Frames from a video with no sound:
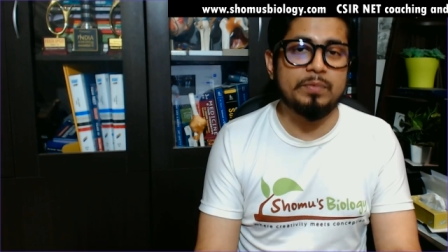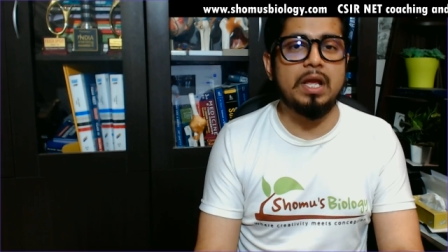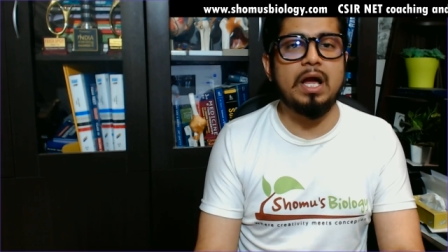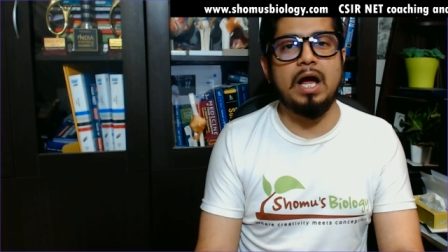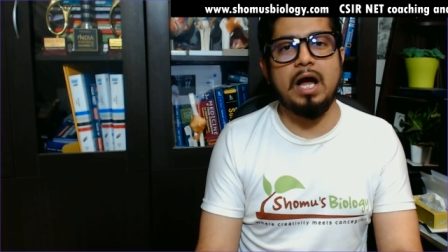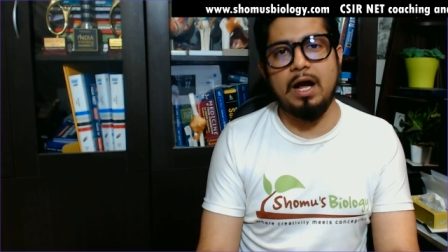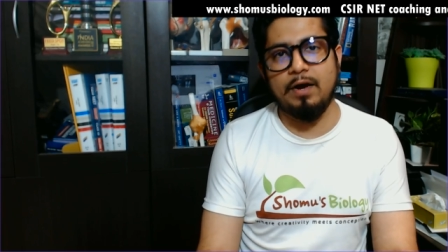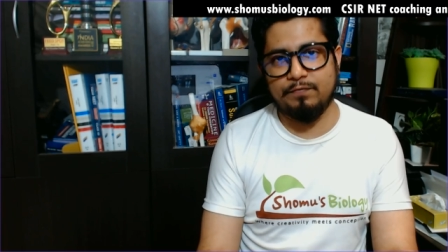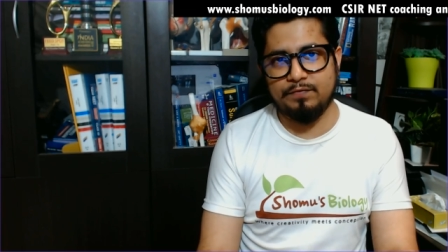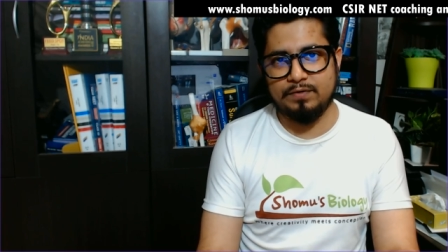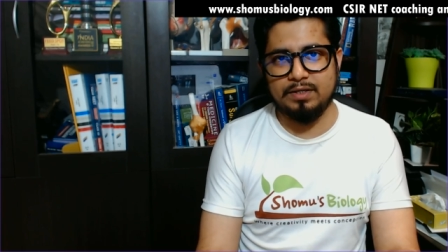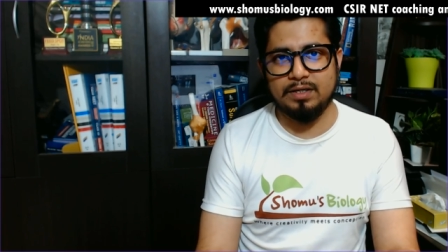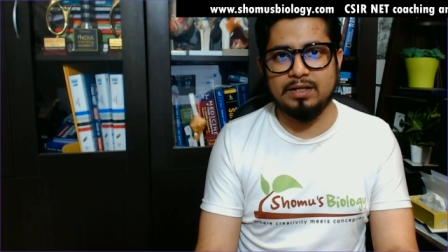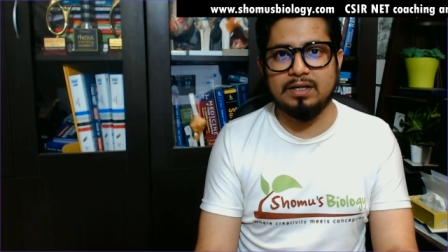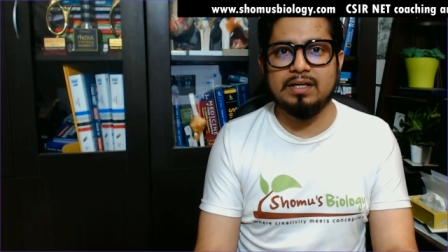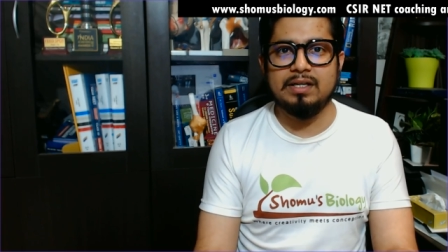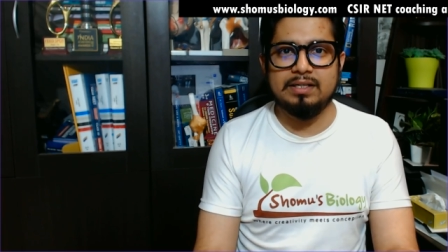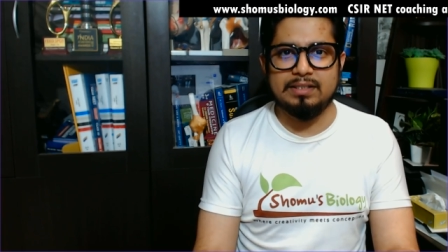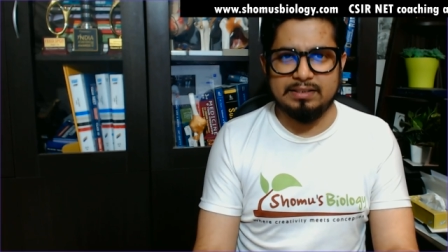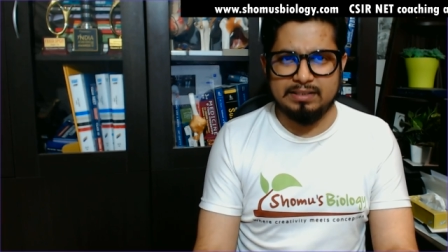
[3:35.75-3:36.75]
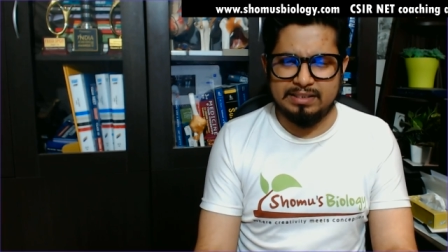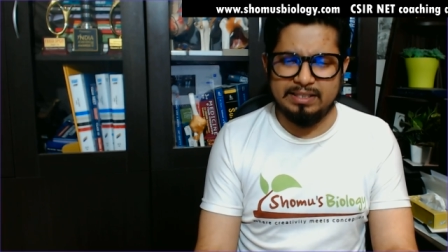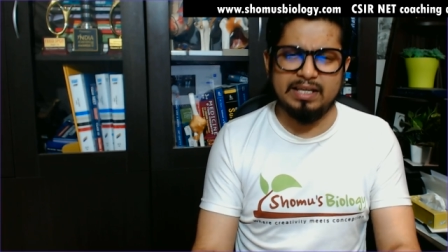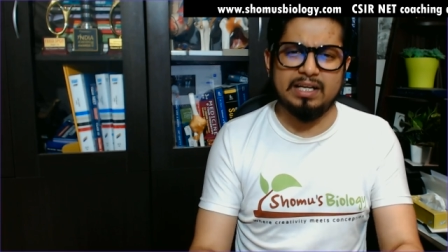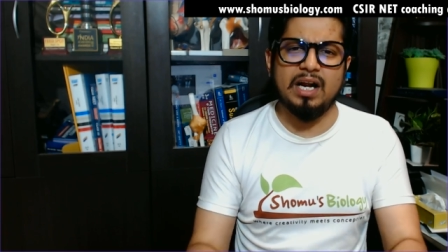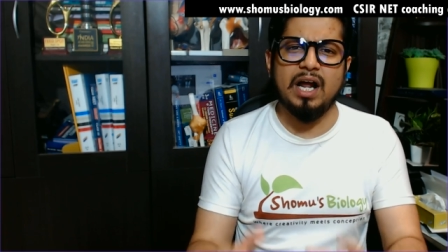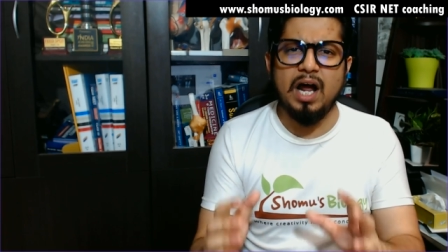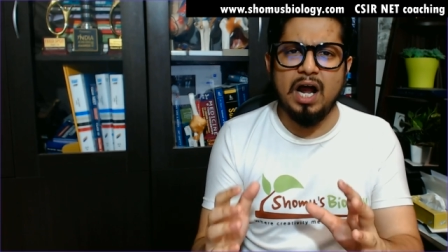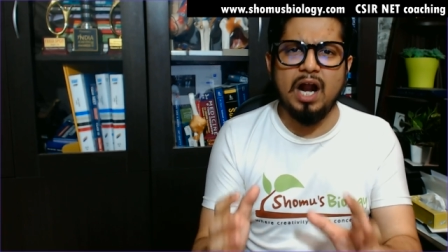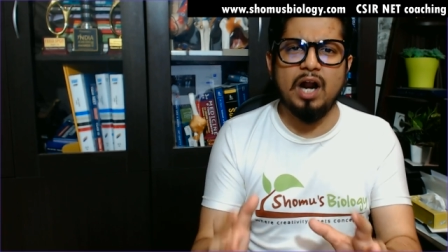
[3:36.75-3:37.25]
after their
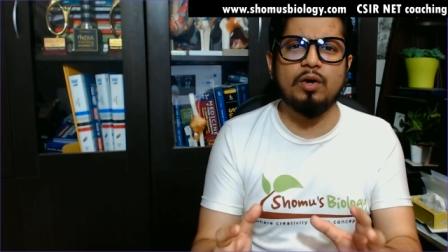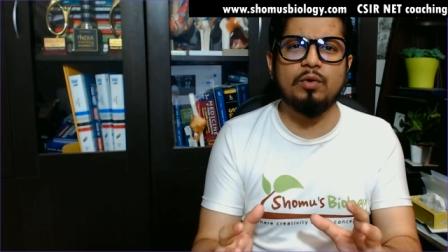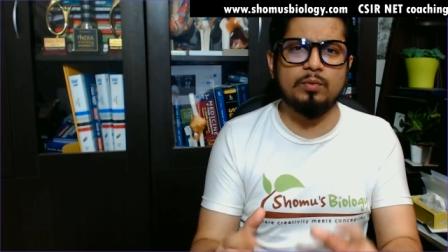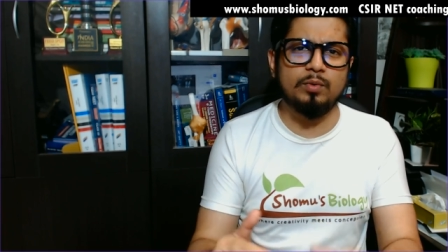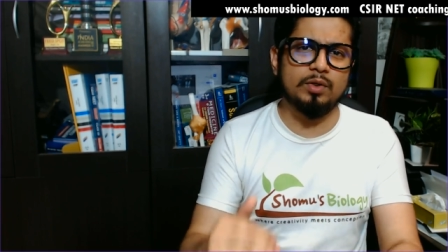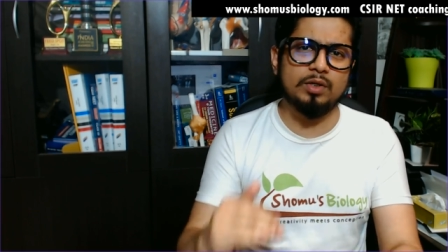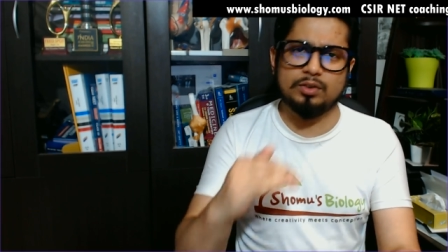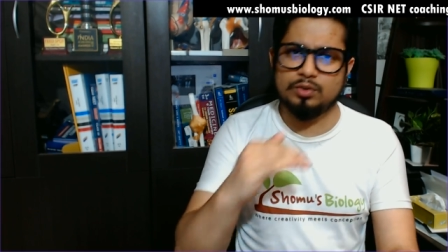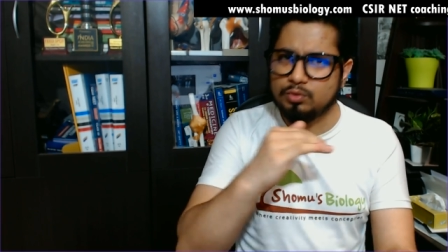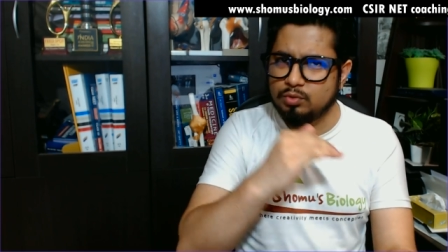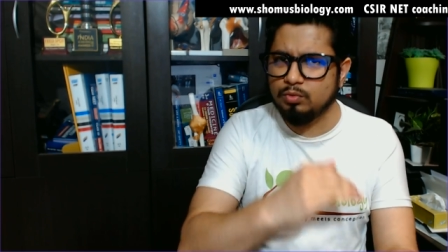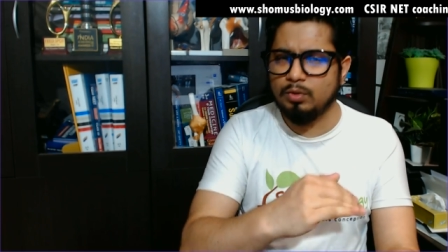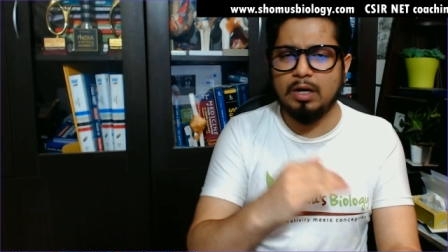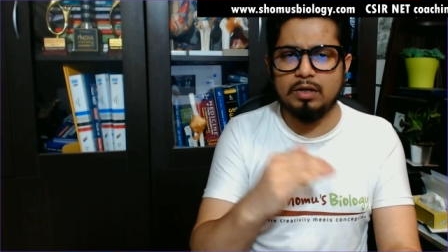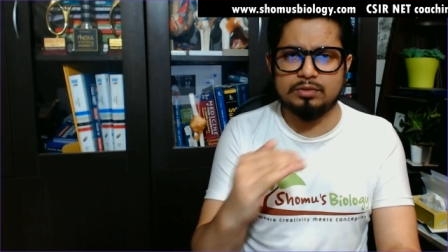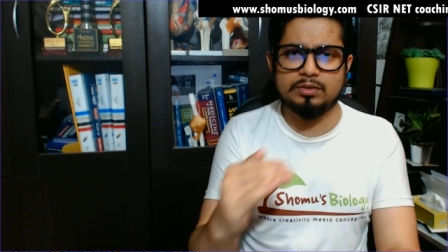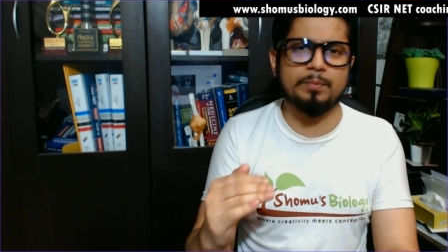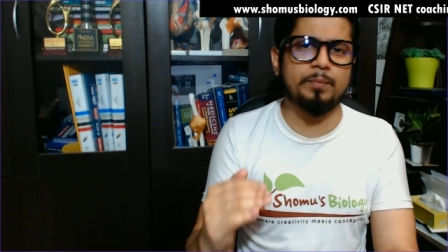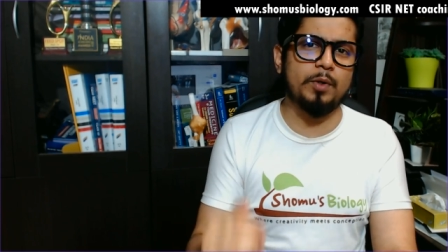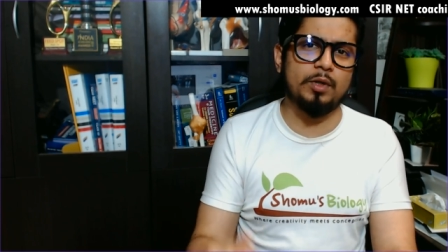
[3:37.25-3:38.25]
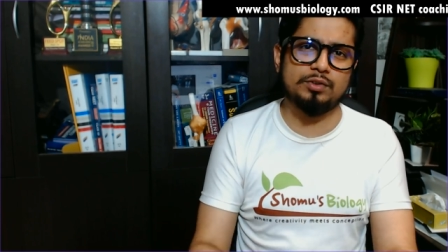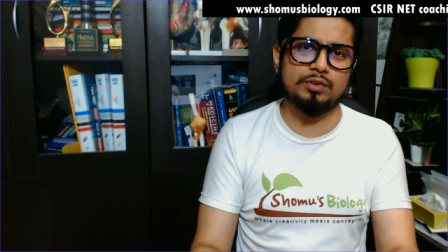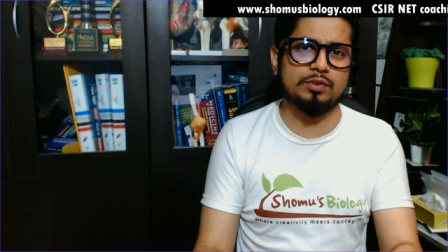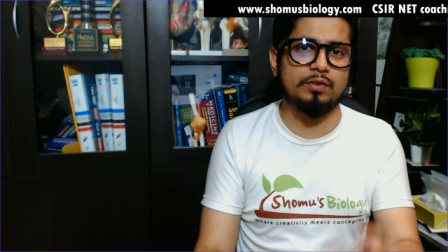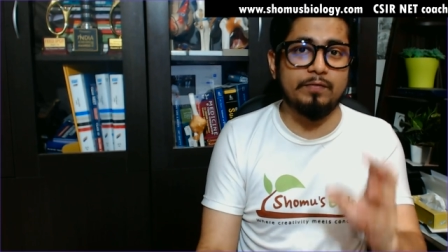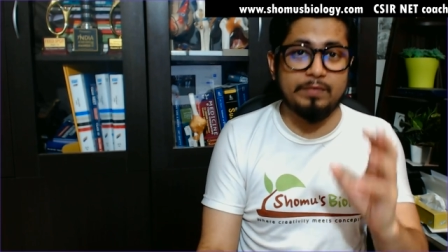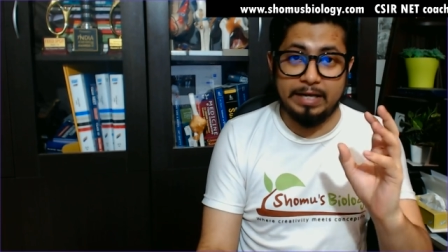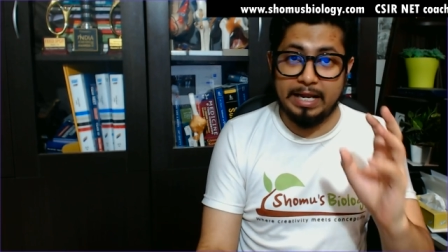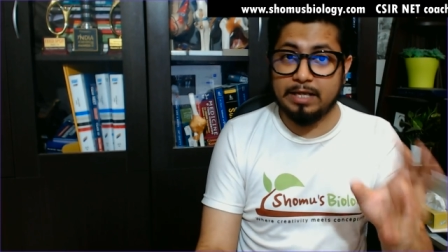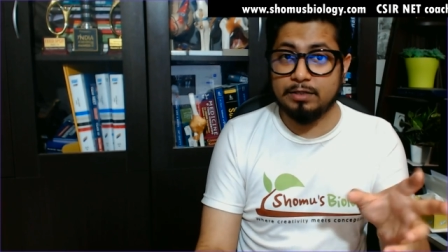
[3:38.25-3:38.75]
hard work throughout the process of
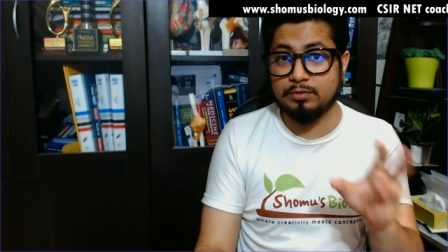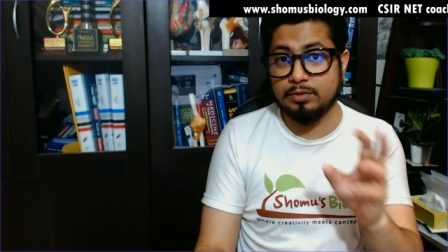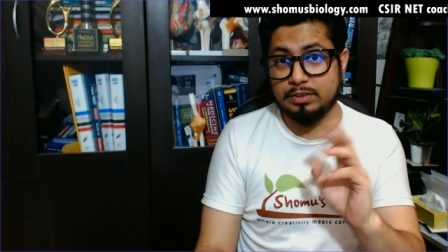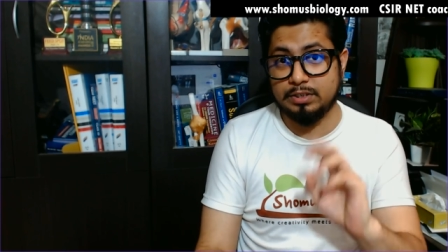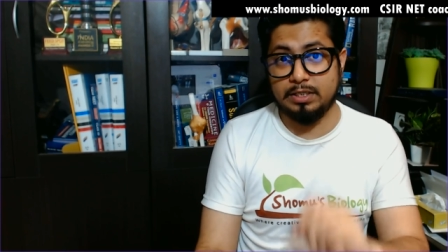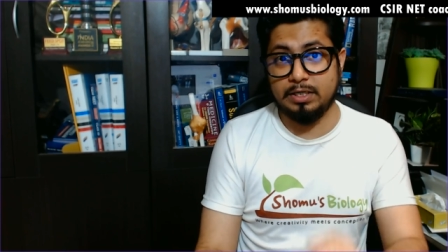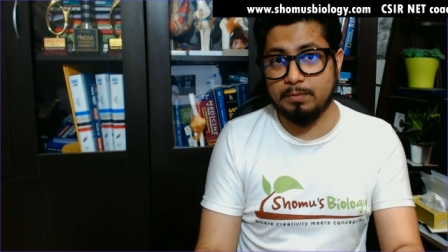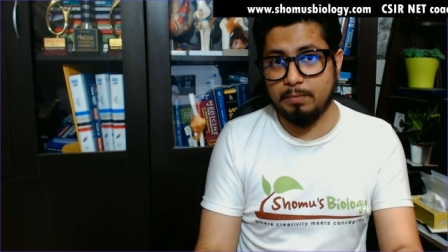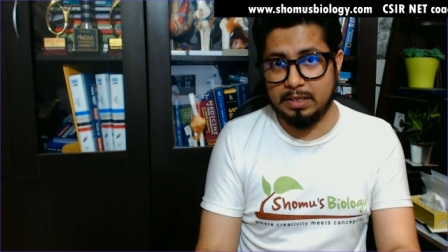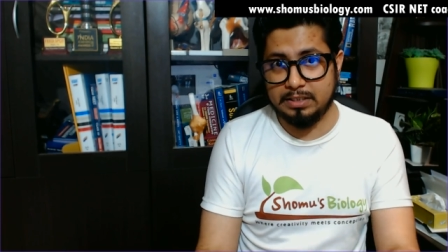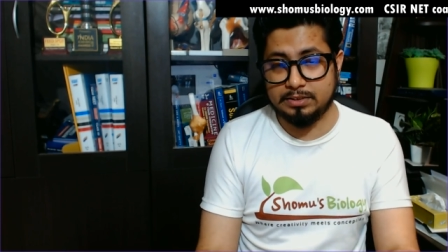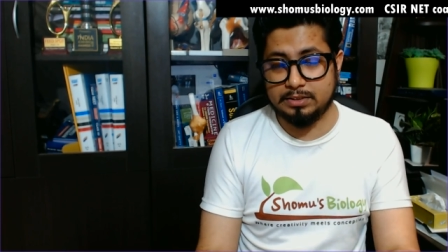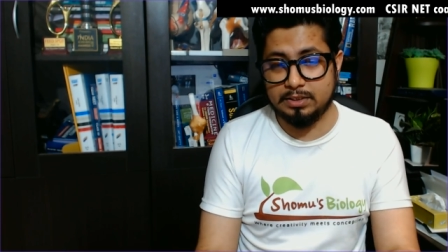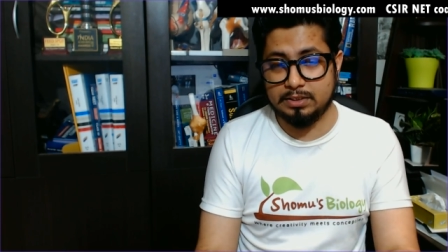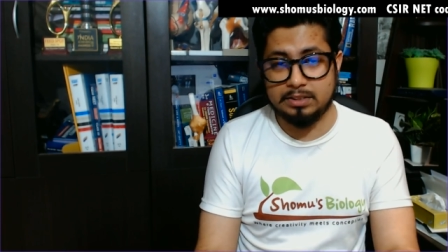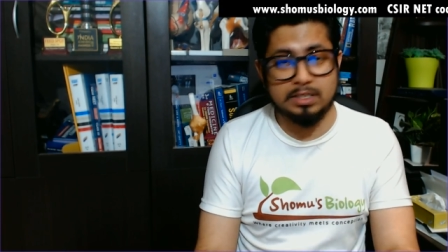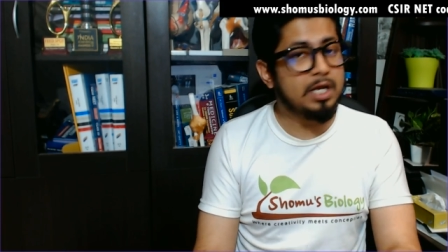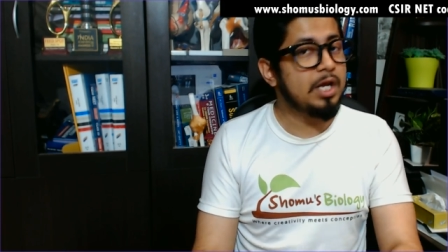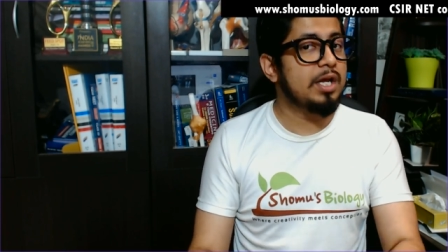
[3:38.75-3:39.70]
graduation and masters.